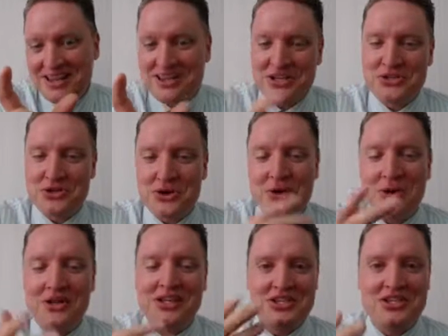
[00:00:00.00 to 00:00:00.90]
These are
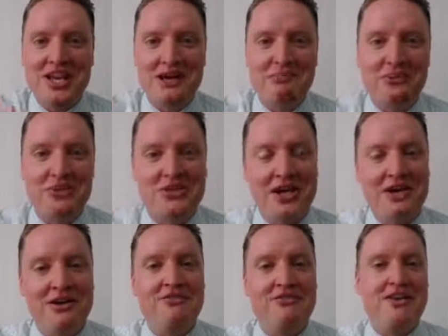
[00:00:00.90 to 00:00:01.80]
all examples
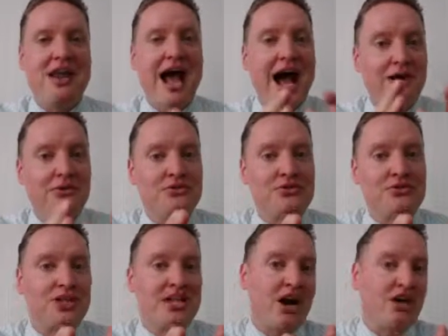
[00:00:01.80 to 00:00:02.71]
of
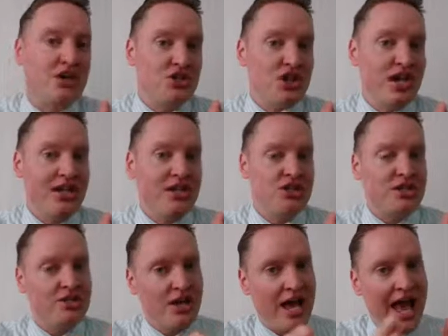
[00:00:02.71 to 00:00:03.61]
nouns that are changed
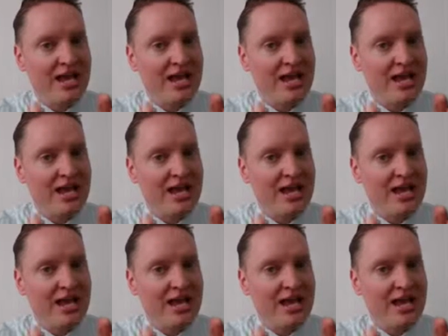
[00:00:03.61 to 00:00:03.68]
into